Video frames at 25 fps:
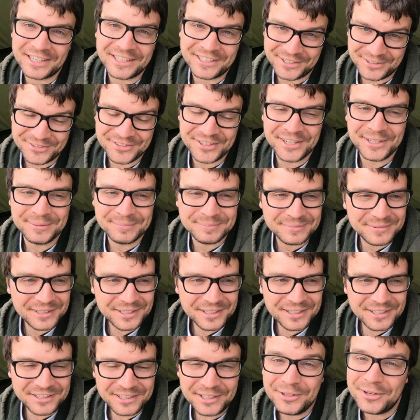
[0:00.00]
thank you to,
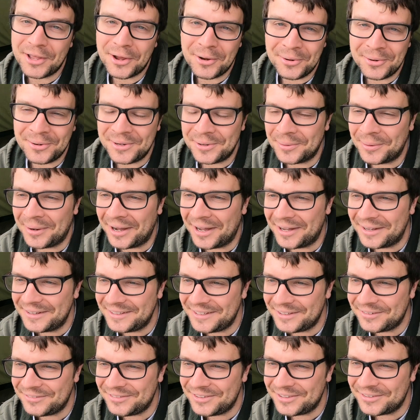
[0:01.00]
you know who you are.
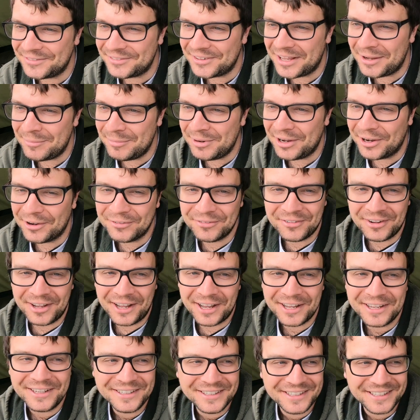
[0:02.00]
You've let me off
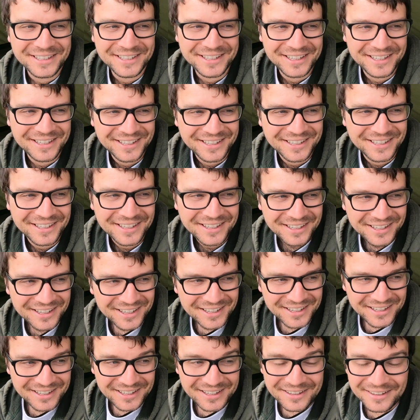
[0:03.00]
there.
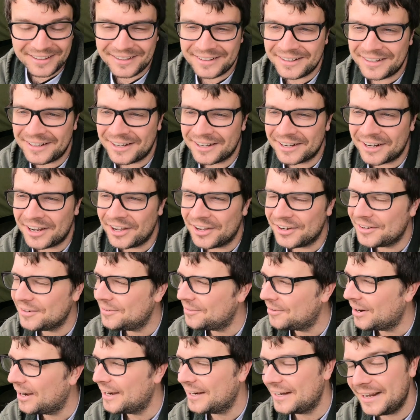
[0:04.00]
Oh God,
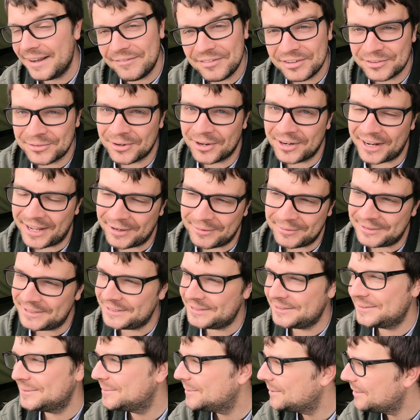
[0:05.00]
right, get this rod out
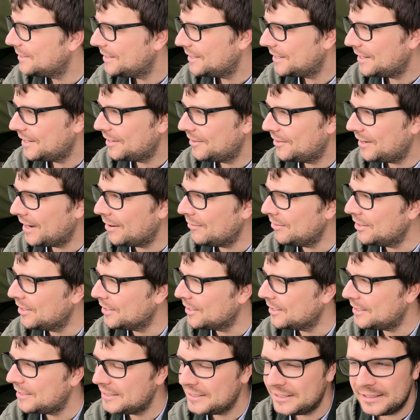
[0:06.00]
and carry
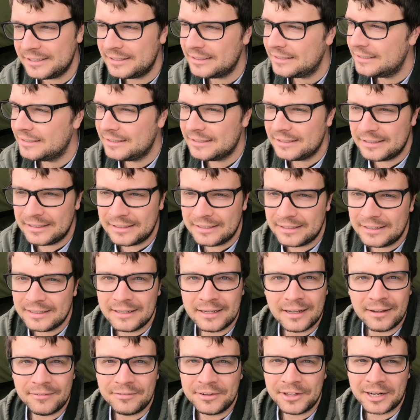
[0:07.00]
on.
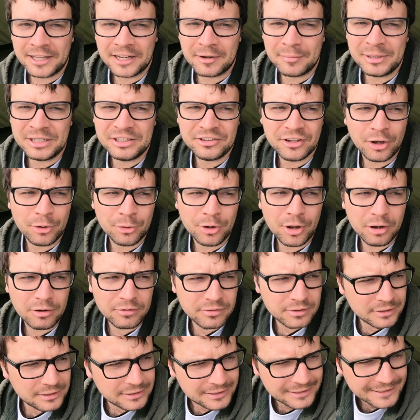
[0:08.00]
I feel like I've been told
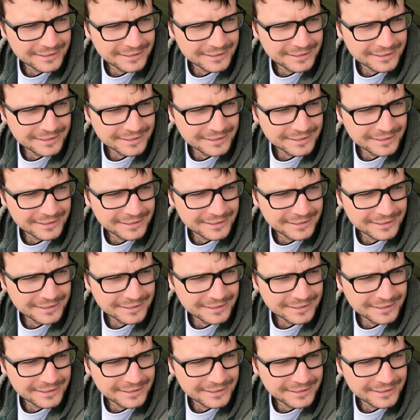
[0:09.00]
off.